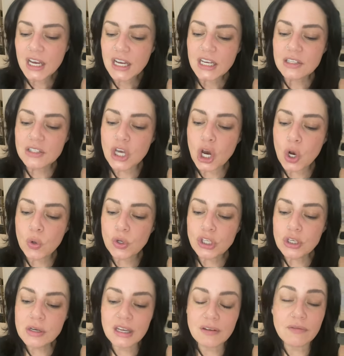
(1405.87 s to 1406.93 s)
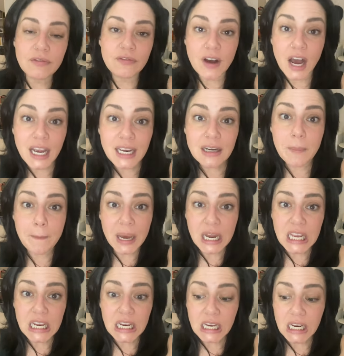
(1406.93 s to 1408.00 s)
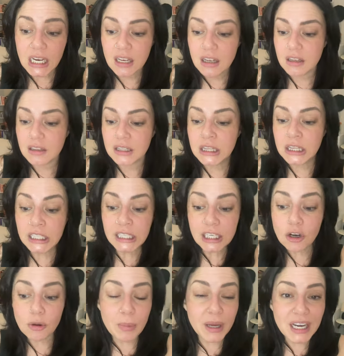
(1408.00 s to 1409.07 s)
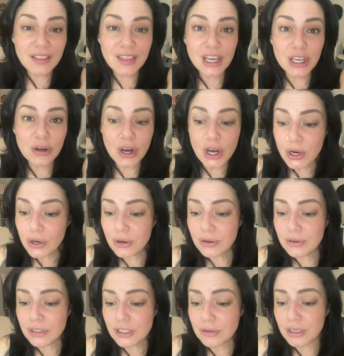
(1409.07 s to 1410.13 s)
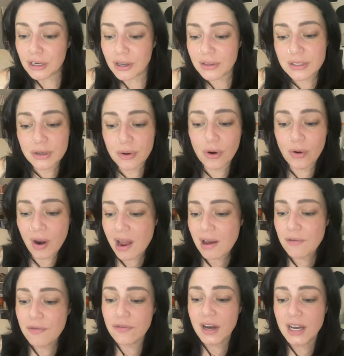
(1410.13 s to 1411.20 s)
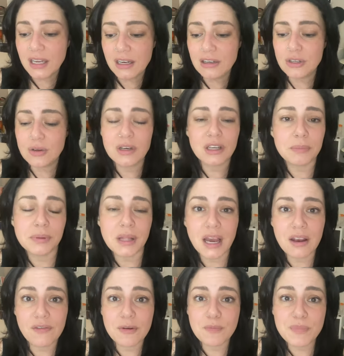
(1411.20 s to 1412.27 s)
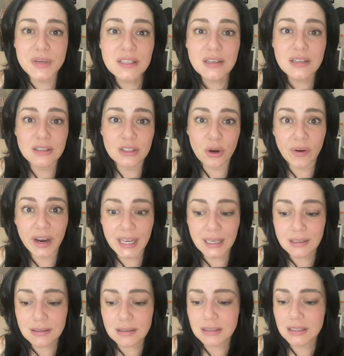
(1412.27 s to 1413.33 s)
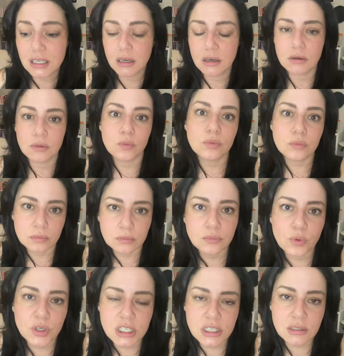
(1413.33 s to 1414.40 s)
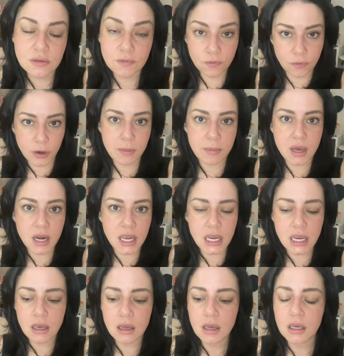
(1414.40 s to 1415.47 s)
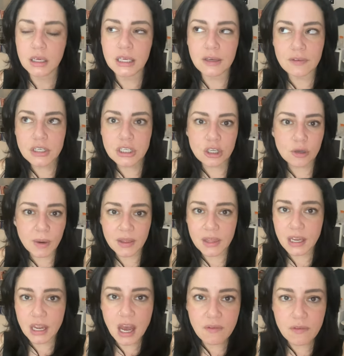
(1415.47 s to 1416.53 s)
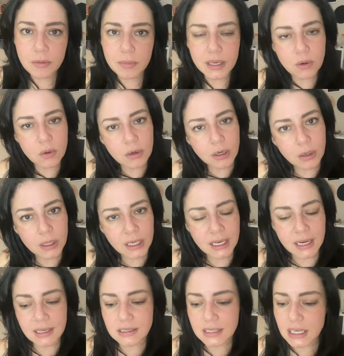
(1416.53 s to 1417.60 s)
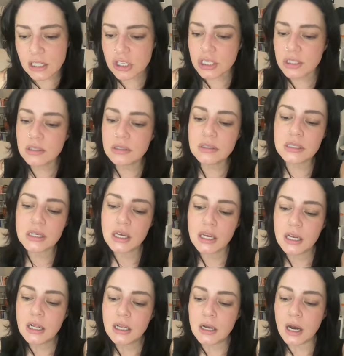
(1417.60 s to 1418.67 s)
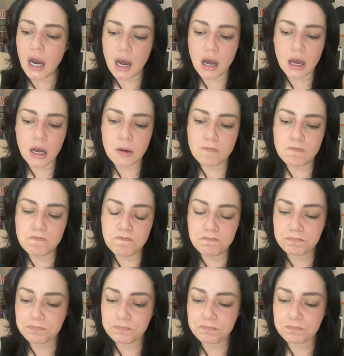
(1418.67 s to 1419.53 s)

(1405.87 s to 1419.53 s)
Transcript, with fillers: So you can find money, legal money that you're owed. You can also crowd fund. You can apply for business grants, which is free money given to you by the government or organizations. Um,